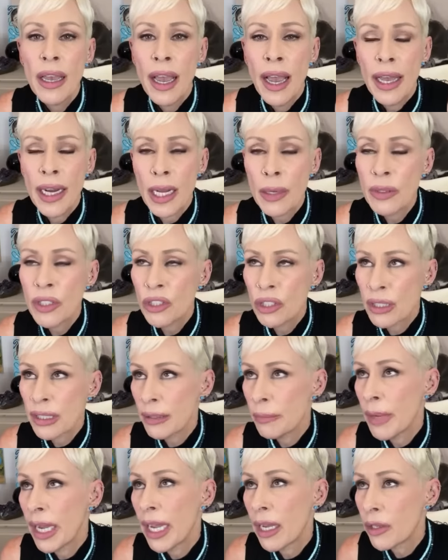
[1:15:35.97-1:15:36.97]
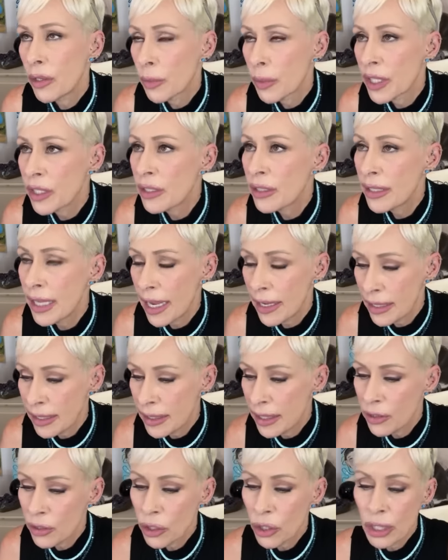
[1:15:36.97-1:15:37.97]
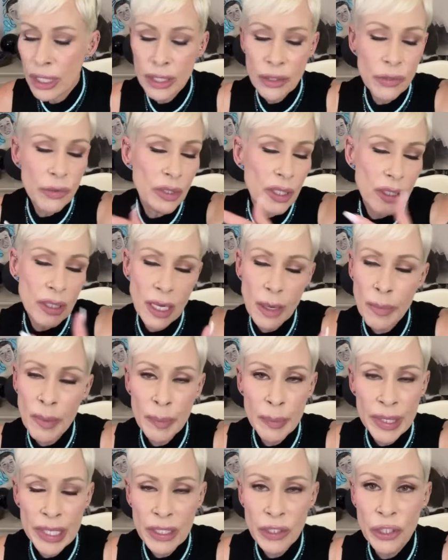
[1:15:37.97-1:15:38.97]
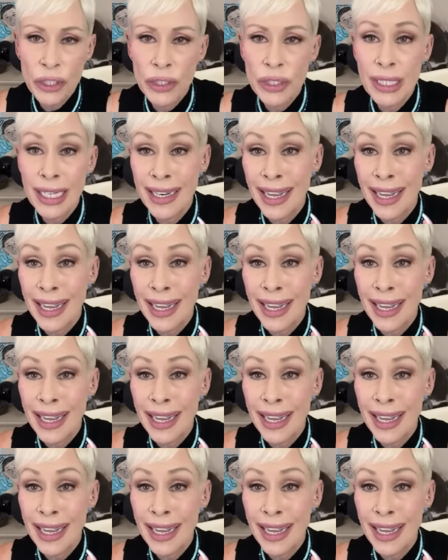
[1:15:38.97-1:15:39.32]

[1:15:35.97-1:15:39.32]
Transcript: And I was just in my underwear standing there looking through the tub of pictures.